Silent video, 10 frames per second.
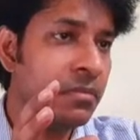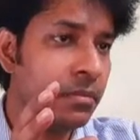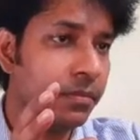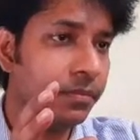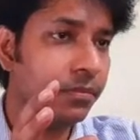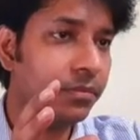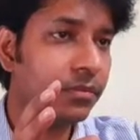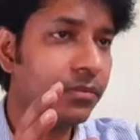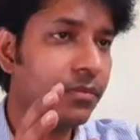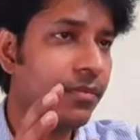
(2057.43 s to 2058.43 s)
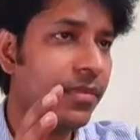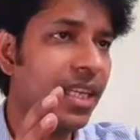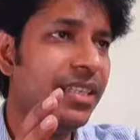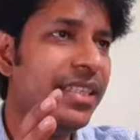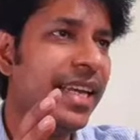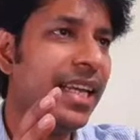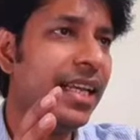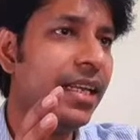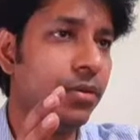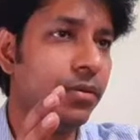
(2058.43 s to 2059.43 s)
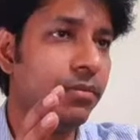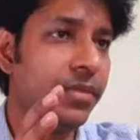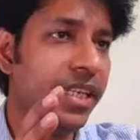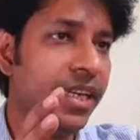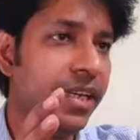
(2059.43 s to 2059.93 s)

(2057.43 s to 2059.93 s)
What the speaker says: sale going on. So 54%,